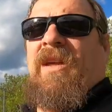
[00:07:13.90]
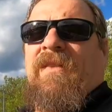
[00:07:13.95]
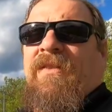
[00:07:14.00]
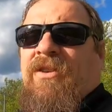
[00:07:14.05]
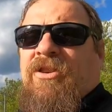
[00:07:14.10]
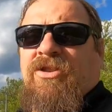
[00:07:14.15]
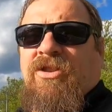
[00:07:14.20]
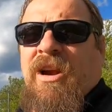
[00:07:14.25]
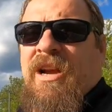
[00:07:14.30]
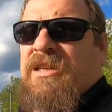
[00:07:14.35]
If
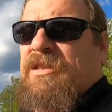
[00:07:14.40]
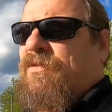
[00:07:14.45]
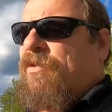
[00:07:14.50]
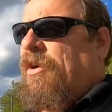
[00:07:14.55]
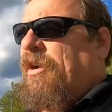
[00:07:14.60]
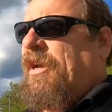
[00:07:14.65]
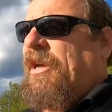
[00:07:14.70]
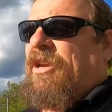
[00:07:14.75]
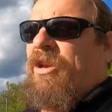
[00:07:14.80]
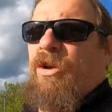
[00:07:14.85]
you're
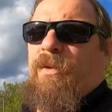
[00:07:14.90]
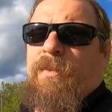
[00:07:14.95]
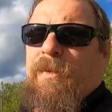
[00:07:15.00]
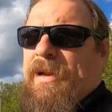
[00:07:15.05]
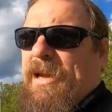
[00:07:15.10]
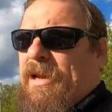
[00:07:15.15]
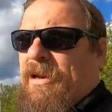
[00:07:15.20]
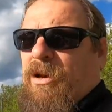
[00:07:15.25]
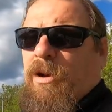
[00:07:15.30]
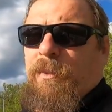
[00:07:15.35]
transferring it, new
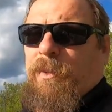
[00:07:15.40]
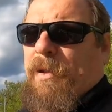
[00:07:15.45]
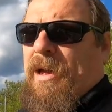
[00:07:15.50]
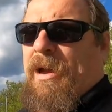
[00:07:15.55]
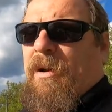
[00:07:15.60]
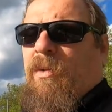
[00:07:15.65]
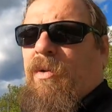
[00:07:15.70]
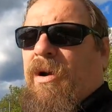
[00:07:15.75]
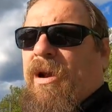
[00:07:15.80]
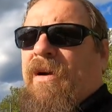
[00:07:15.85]

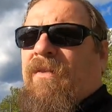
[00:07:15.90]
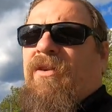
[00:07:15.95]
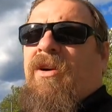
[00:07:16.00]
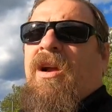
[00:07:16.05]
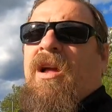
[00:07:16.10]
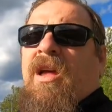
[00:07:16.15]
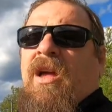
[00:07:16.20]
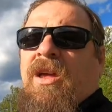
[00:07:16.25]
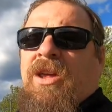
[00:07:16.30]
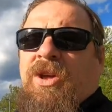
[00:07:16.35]
plate, whatever,
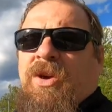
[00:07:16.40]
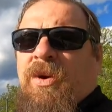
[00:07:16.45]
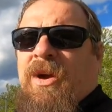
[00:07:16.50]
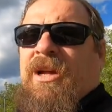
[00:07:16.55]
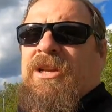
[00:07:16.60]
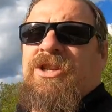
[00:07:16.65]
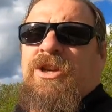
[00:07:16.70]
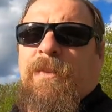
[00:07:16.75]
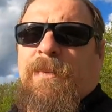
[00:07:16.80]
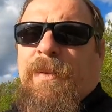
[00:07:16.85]
you
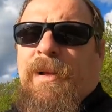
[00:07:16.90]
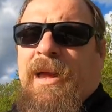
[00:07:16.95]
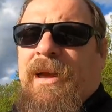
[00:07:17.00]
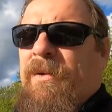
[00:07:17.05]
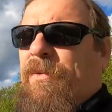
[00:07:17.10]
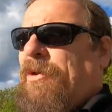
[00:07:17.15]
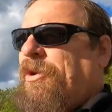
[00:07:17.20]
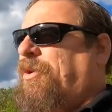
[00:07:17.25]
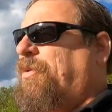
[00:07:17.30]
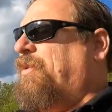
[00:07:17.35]
get your
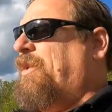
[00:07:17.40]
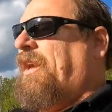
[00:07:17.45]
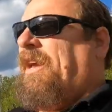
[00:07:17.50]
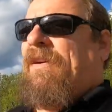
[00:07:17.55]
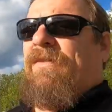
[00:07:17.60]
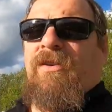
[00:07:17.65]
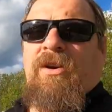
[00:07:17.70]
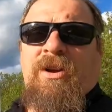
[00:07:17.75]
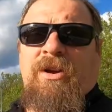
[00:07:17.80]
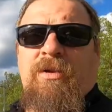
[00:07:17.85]
plate when you
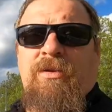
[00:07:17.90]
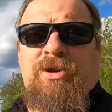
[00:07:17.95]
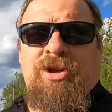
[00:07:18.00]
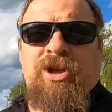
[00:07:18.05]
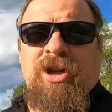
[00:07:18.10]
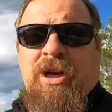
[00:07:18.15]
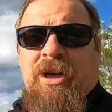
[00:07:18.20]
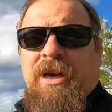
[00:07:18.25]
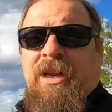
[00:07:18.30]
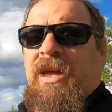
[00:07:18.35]
leave, or you
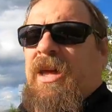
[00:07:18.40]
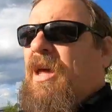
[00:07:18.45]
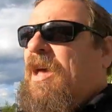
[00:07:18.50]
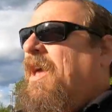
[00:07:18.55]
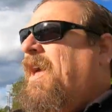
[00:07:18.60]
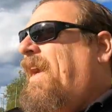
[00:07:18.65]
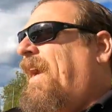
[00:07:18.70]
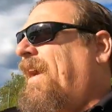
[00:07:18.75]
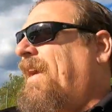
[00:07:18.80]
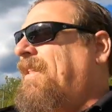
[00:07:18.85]
should,
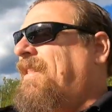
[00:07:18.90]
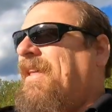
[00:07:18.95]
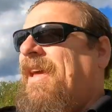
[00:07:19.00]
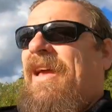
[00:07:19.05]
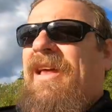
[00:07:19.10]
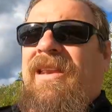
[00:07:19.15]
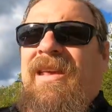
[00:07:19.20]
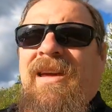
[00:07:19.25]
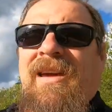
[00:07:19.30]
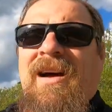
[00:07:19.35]
and
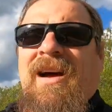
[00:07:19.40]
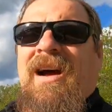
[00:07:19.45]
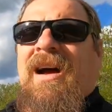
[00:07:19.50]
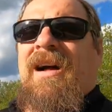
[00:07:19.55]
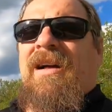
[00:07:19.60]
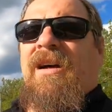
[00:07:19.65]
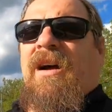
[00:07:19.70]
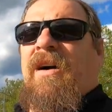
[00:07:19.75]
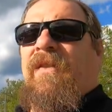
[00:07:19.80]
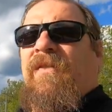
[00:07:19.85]
then
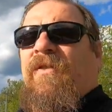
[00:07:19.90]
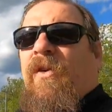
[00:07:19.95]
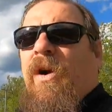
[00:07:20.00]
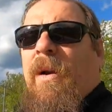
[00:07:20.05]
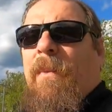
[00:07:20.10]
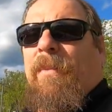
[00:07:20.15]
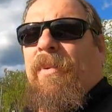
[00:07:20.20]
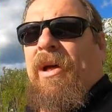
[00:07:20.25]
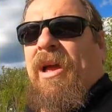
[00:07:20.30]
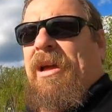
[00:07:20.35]
a
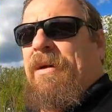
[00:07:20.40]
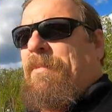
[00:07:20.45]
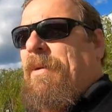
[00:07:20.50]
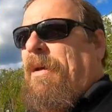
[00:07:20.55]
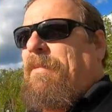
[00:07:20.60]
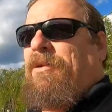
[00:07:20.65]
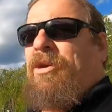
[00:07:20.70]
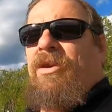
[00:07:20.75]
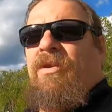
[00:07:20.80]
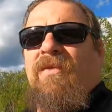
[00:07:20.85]
front plate.
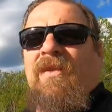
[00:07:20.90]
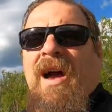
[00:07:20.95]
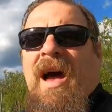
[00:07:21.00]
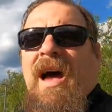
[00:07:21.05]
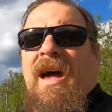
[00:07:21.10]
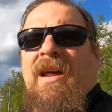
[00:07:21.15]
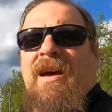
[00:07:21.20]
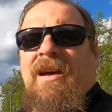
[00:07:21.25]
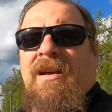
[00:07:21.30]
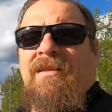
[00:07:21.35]
Maybe you've
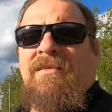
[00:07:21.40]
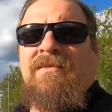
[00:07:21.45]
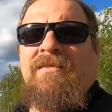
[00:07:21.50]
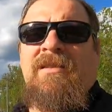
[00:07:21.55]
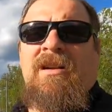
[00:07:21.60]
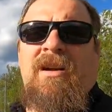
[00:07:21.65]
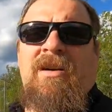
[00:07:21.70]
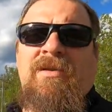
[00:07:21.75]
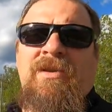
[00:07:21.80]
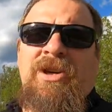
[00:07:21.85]
got a,
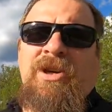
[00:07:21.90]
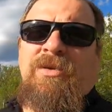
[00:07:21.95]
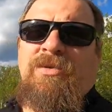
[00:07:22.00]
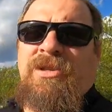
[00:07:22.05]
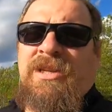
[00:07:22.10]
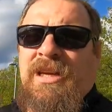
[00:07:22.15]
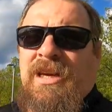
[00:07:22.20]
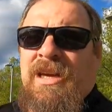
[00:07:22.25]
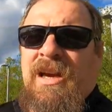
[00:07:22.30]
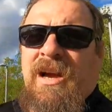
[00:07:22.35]
you know,
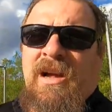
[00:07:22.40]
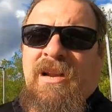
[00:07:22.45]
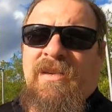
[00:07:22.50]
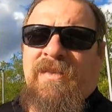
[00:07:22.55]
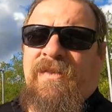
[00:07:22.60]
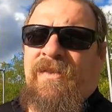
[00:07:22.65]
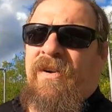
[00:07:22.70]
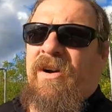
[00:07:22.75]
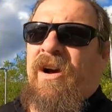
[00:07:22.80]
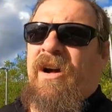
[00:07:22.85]
UT on
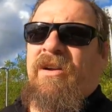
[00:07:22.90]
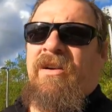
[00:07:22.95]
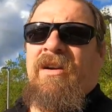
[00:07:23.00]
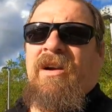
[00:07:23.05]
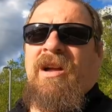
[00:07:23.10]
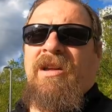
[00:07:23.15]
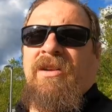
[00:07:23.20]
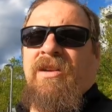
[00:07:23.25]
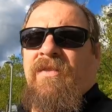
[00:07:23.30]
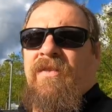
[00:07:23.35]
the front,
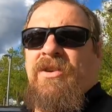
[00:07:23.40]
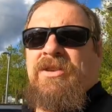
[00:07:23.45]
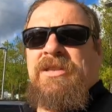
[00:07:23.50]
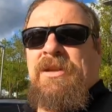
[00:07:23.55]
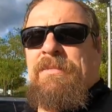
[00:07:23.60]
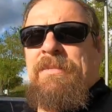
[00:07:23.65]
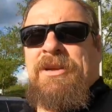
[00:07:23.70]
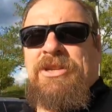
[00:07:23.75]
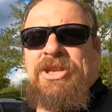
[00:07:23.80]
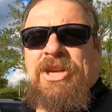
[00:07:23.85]
or a
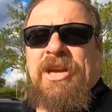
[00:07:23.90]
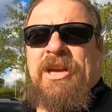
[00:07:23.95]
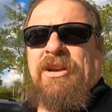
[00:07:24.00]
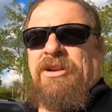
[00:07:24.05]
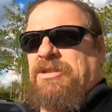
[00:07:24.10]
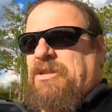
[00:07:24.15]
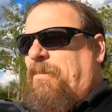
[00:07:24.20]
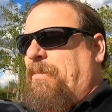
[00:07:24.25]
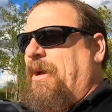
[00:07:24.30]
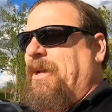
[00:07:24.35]
University of Michigan
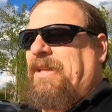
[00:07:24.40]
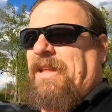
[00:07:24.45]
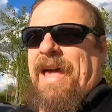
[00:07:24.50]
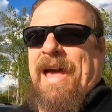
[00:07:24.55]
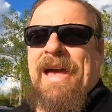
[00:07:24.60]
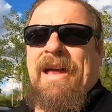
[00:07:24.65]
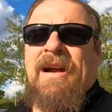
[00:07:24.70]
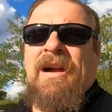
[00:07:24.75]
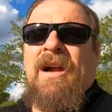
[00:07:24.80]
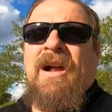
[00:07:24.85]
or something like
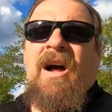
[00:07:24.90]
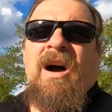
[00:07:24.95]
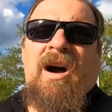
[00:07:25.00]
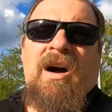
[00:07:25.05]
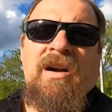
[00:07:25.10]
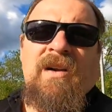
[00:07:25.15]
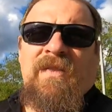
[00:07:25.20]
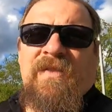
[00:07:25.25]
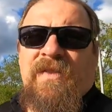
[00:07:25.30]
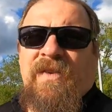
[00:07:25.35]
that
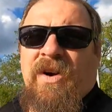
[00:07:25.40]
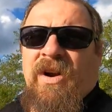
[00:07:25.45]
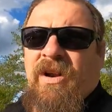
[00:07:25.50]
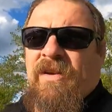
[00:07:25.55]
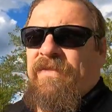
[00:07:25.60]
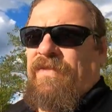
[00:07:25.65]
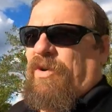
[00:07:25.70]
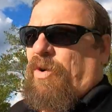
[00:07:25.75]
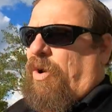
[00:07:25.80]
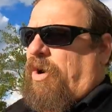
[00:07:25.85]
on the front
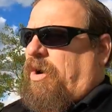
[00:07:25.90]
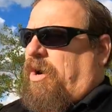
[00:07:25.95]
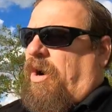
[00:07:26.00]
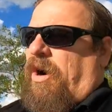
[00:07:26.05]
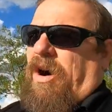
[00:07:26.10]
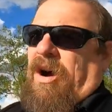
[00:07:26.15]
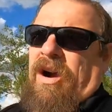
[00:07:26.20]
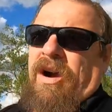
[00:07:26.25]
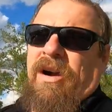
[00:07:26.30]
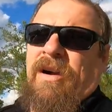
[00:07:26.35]
of your
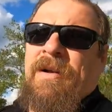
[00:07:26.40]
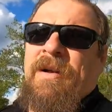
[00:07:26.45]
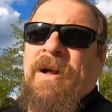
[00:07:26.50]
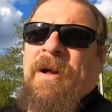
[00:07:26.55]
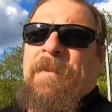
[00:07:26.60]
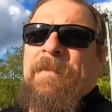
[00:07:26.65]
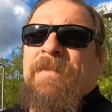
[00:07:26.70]
car.